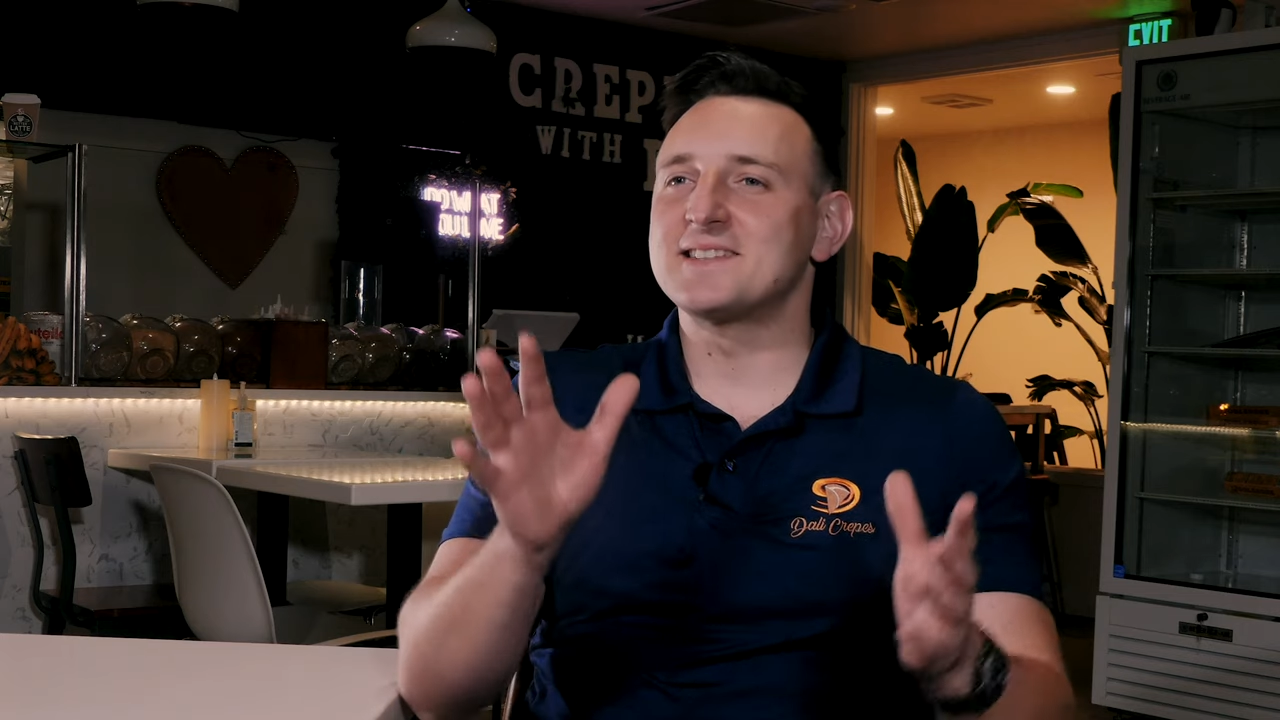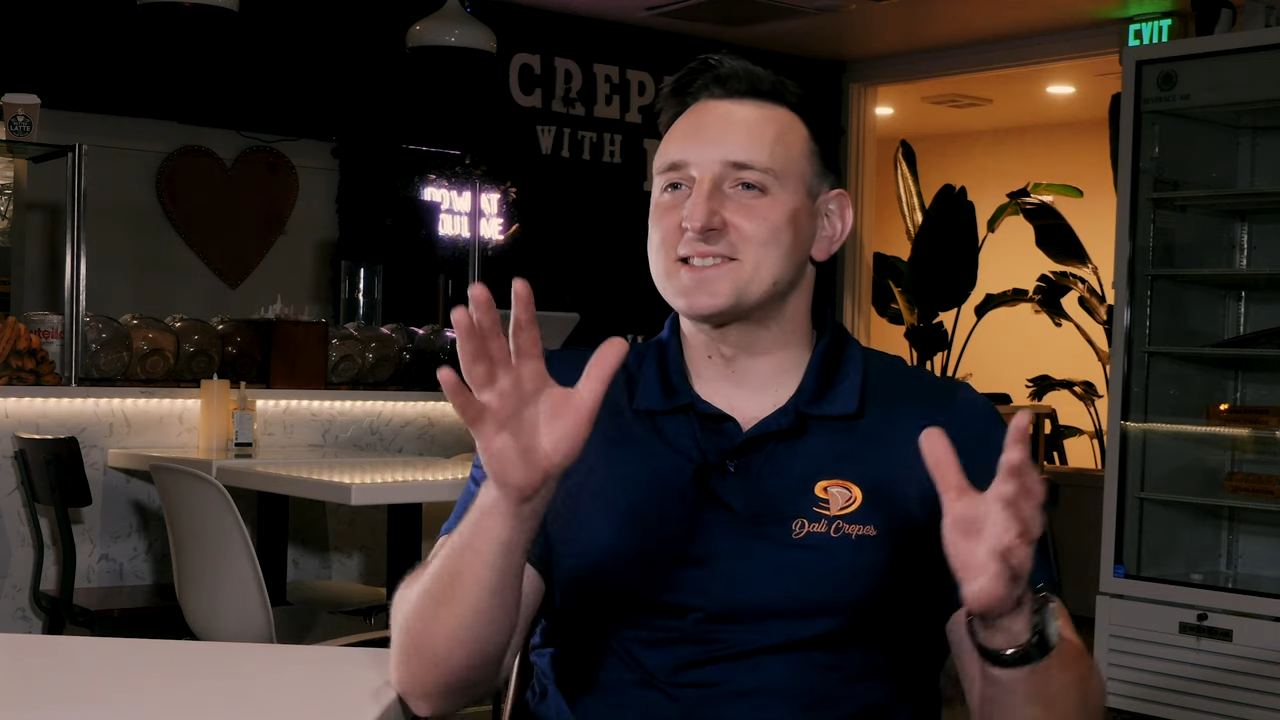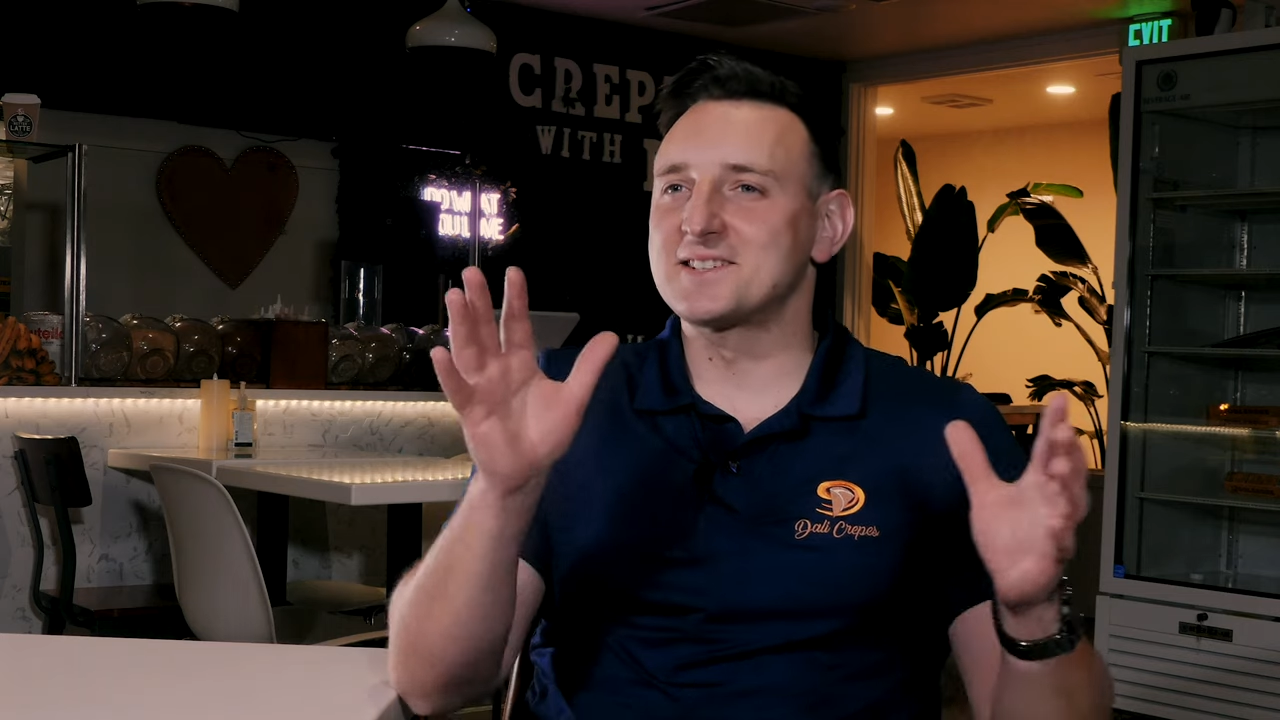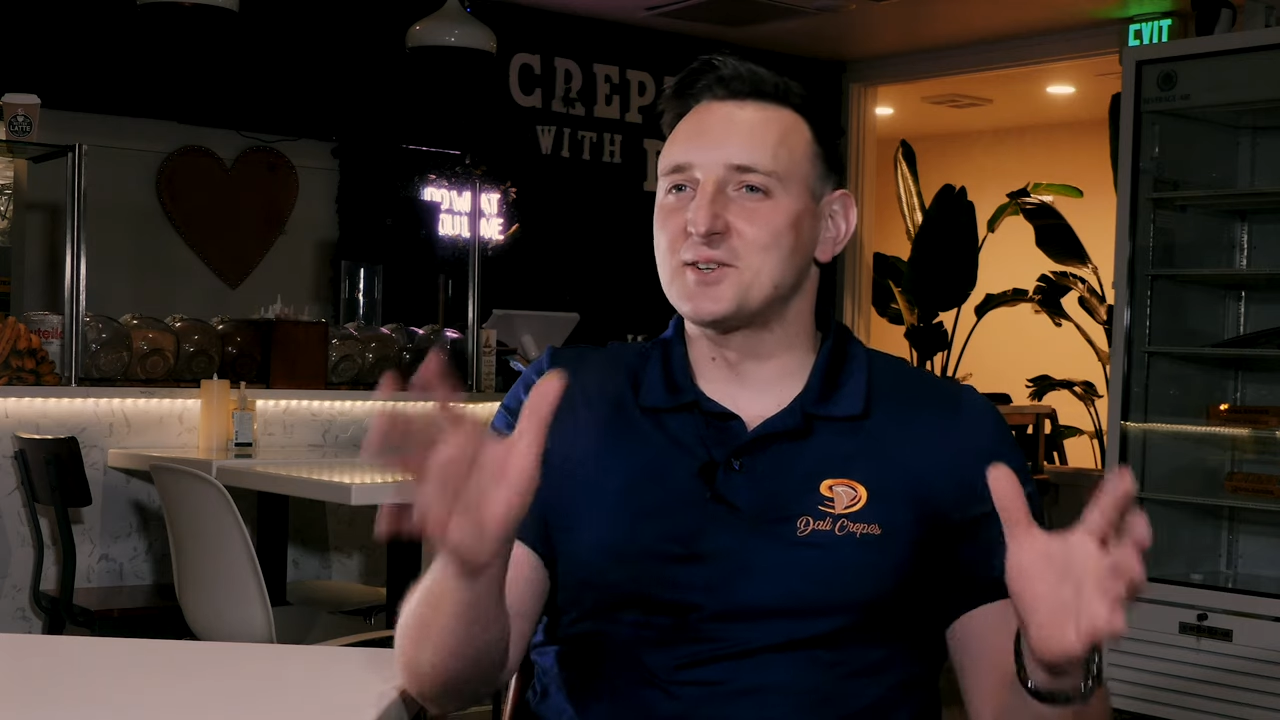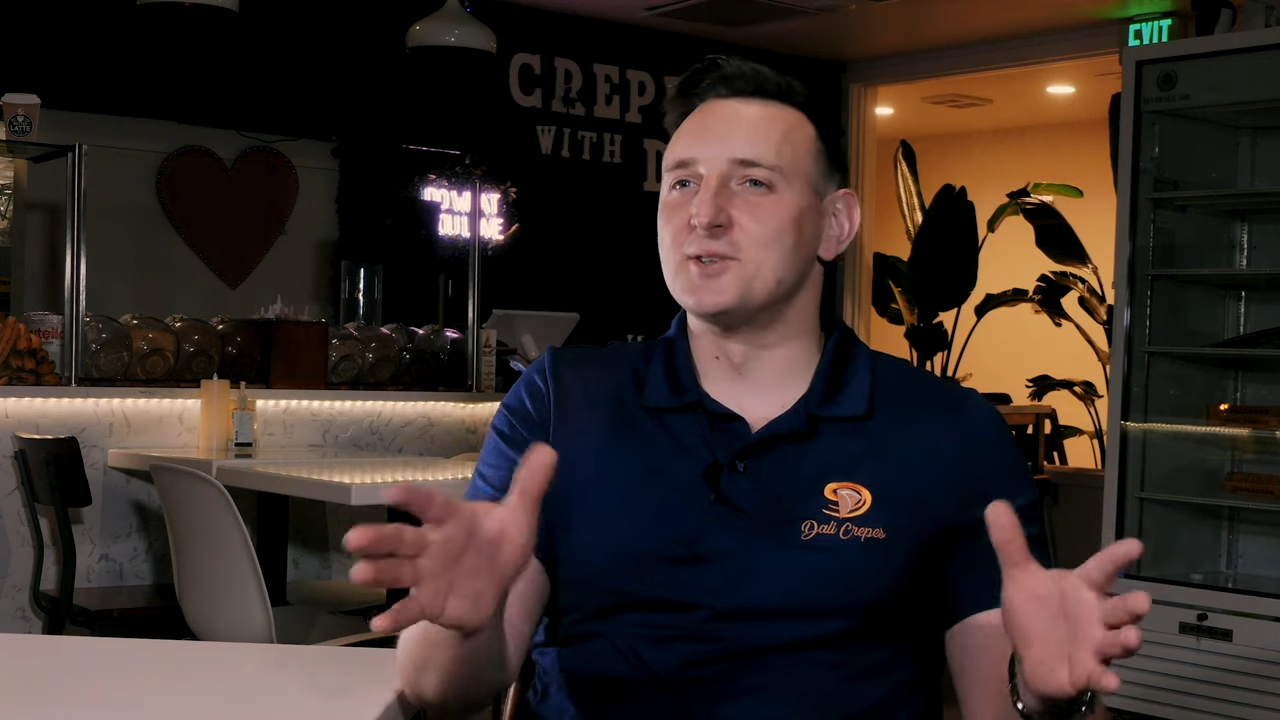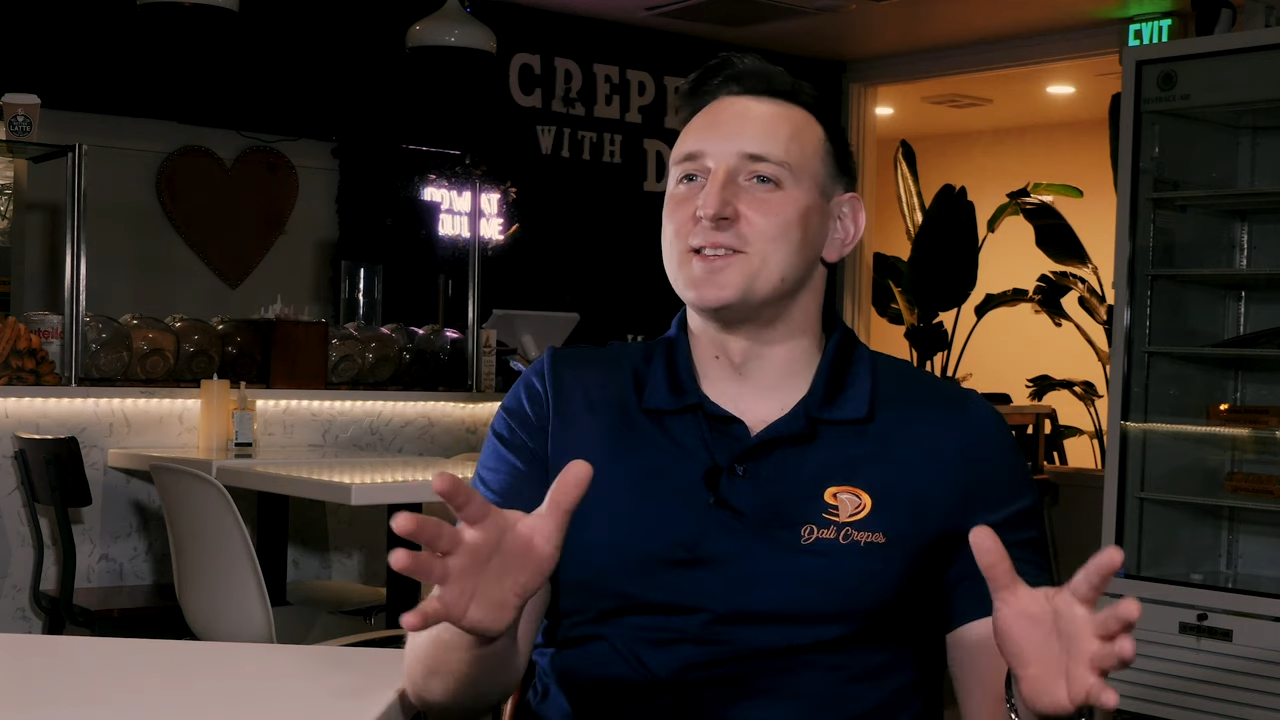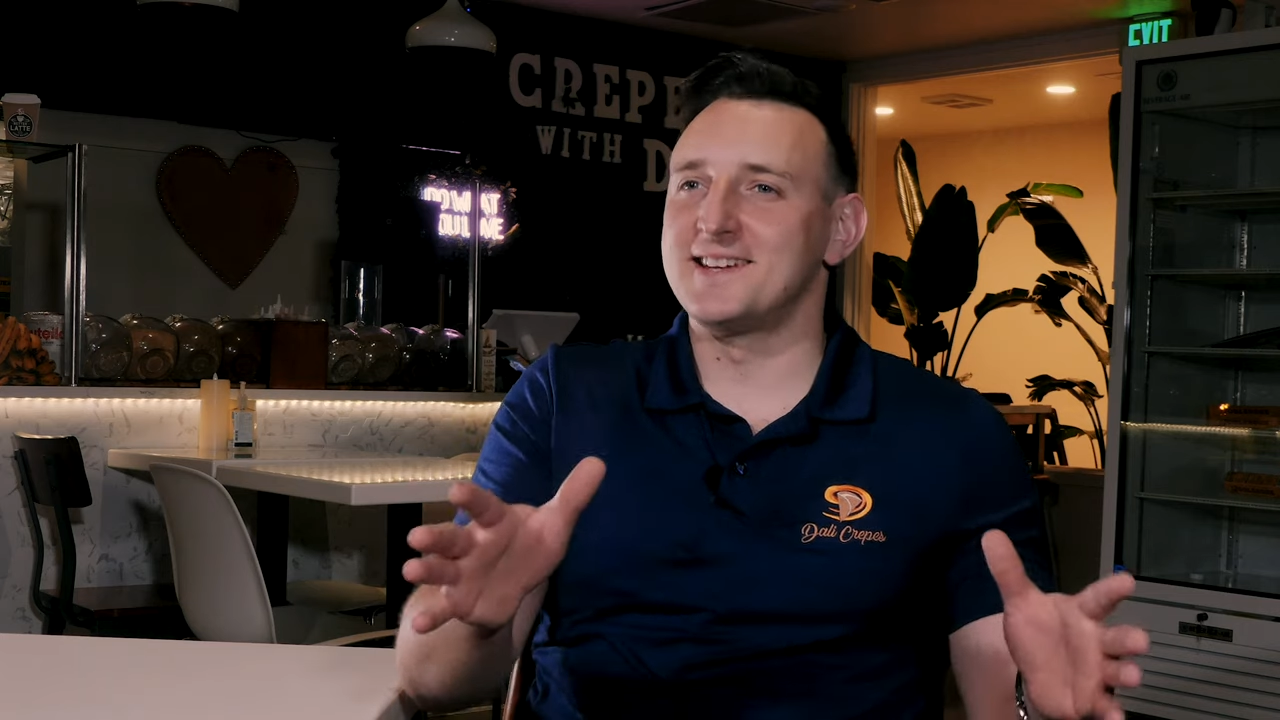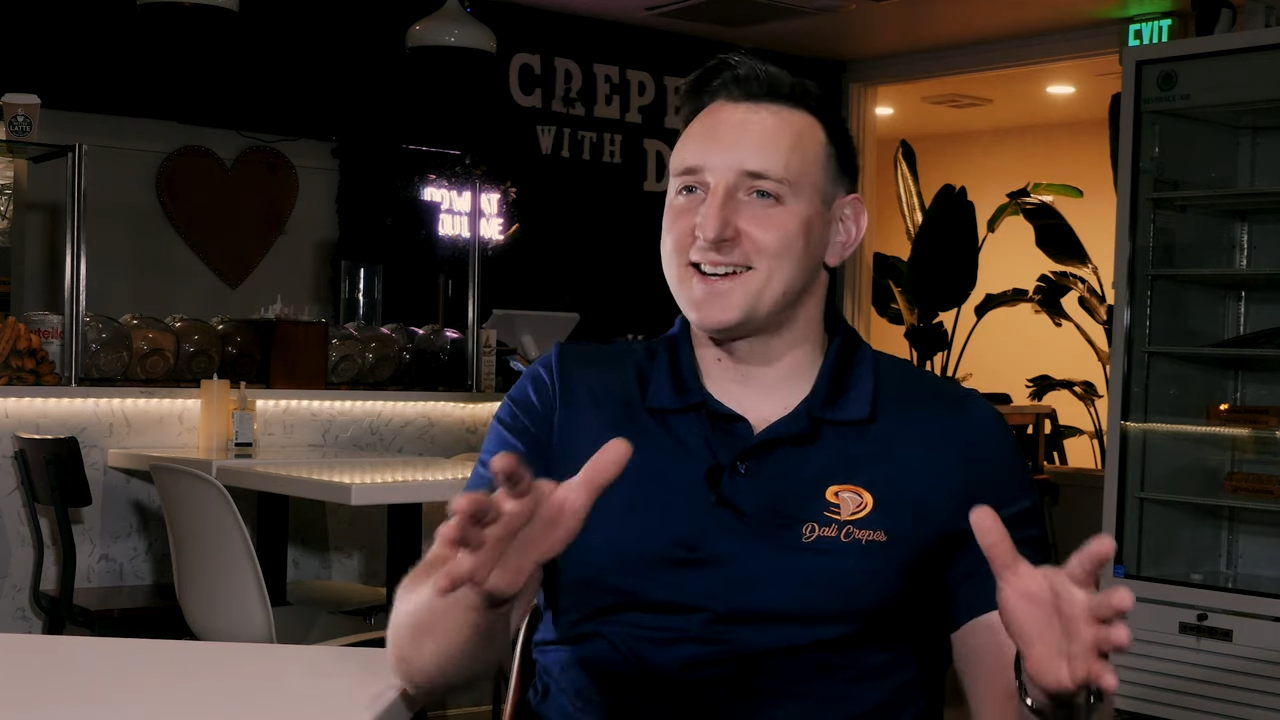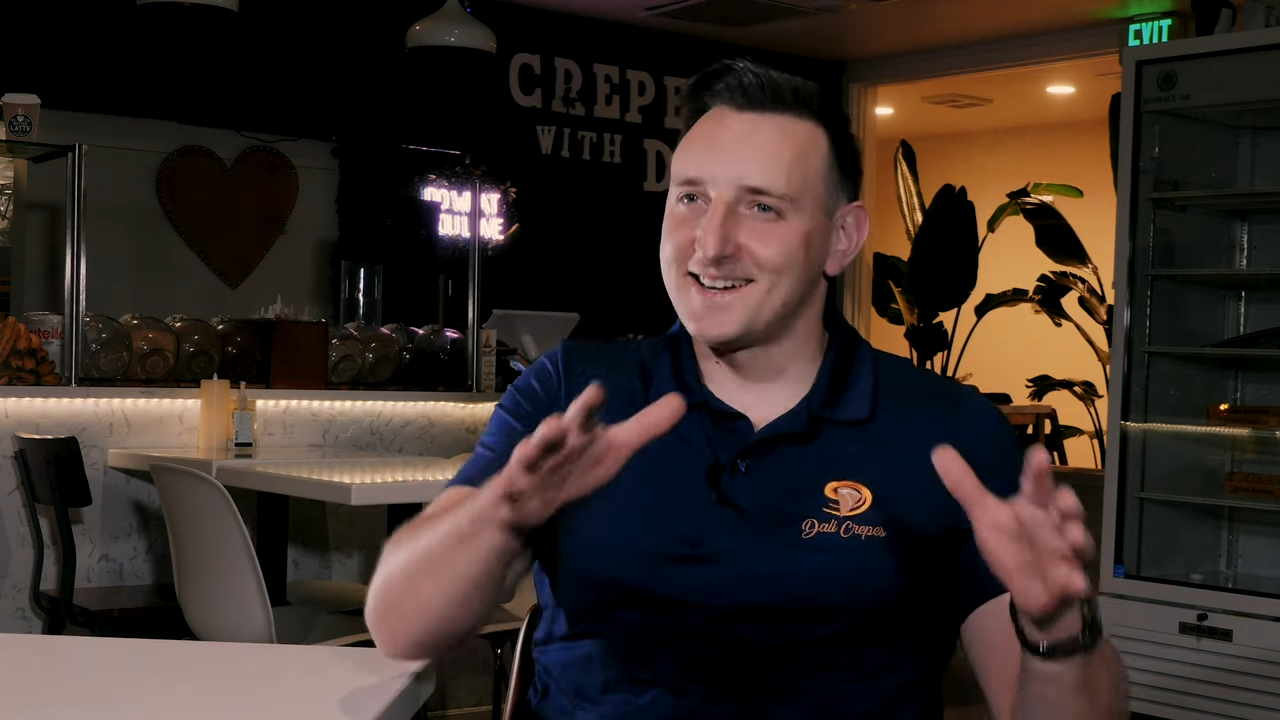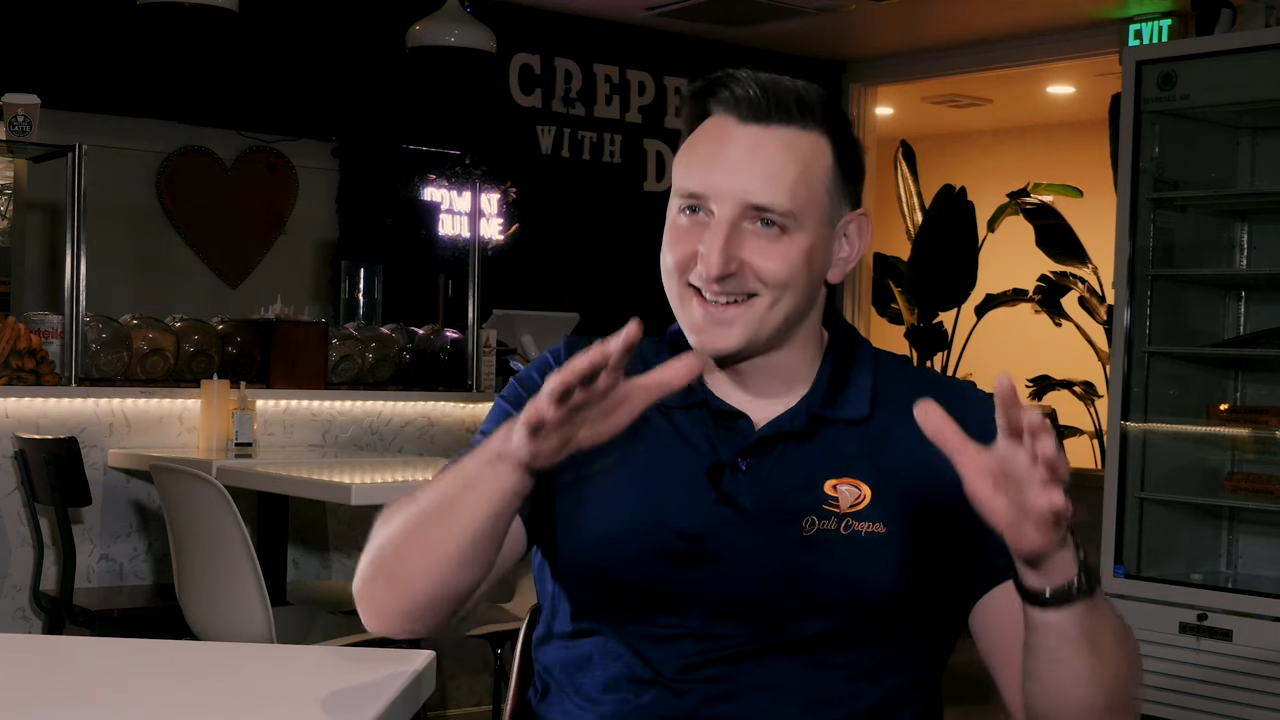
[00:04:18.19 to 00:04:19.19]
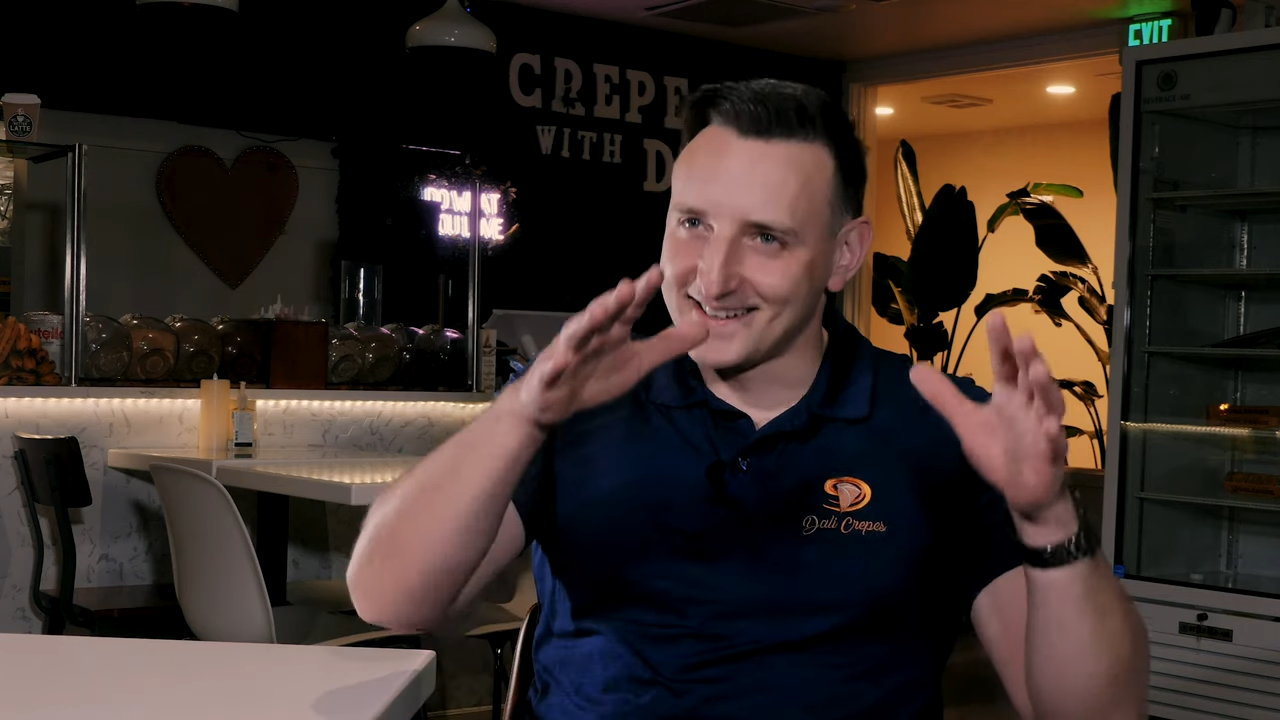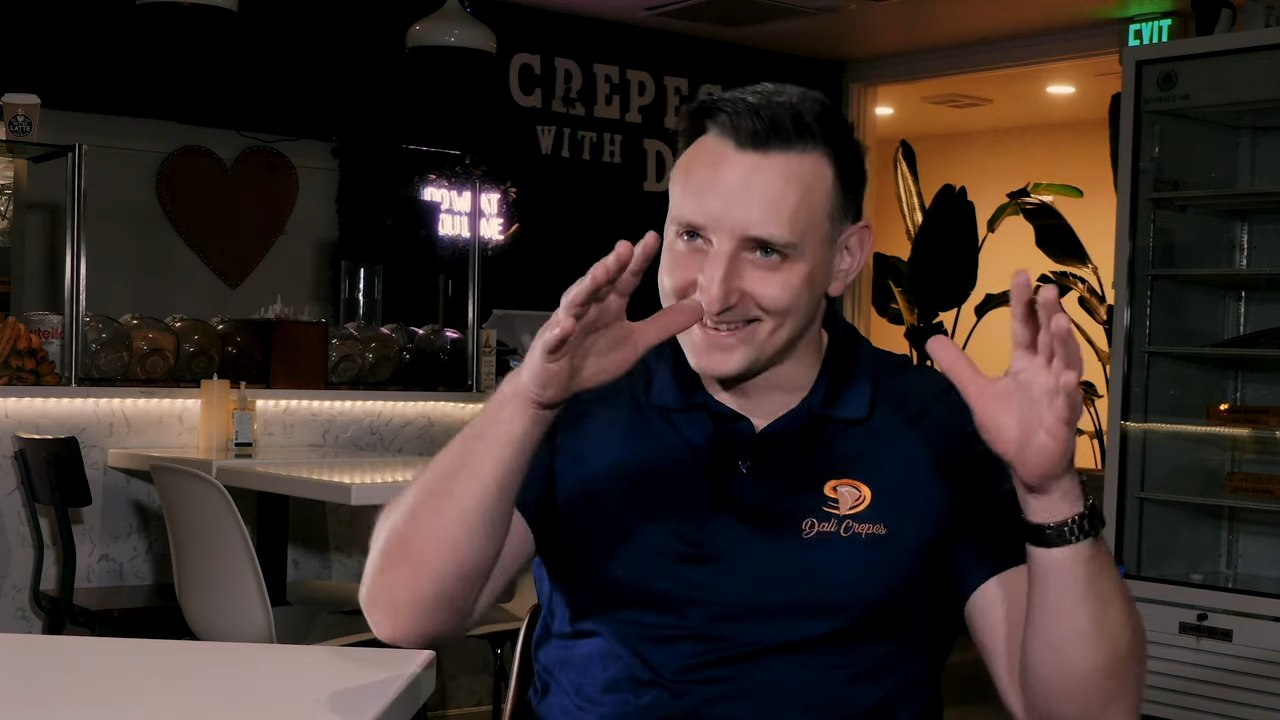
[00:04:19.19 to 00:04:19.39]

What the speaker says: scooter